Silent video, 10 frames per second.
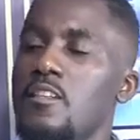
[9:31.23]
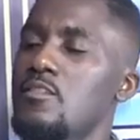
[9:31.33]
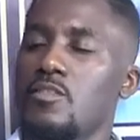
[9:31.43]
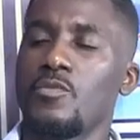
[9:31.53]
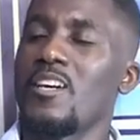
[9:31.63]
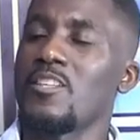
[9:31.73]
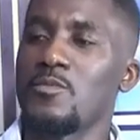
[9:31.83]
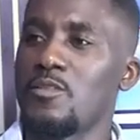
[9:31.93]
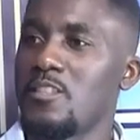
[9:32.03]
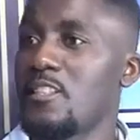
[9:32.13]
guts to
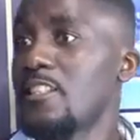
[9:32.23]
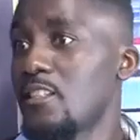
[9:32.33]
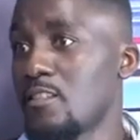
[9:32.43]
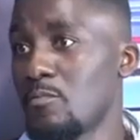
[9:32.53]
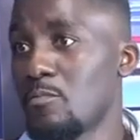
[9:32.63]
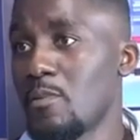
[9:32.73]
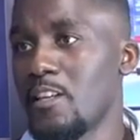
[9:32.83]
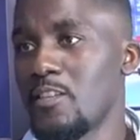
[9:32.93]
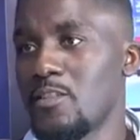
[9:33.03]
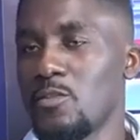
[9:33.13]
actually delete
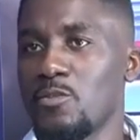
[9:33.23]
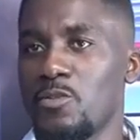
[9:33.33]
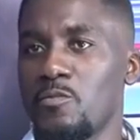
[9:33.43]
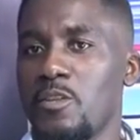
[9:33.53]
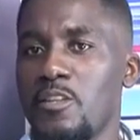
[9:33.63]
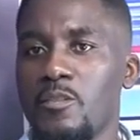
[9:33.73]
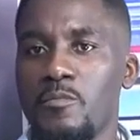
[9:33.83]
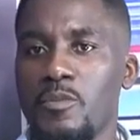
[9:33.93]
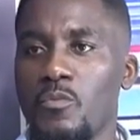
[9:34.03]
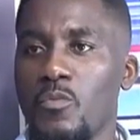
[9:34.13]
my social
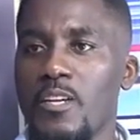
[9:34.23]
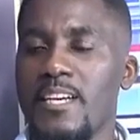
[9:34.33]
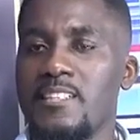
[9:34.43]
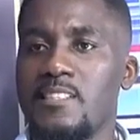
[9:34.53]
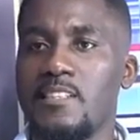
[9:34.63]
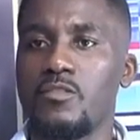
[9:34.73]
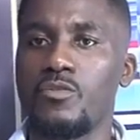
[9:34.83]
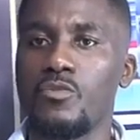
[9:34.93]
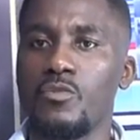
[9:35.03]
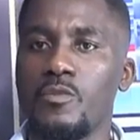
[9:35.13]
media, but what I
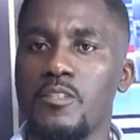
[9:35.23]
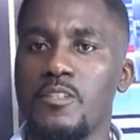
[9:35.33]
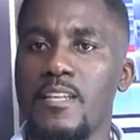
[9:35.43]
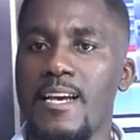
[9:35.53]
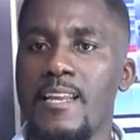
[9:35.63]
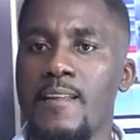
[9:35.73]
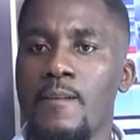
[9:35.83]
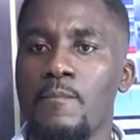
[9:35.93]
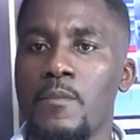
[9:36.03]
tend to do is that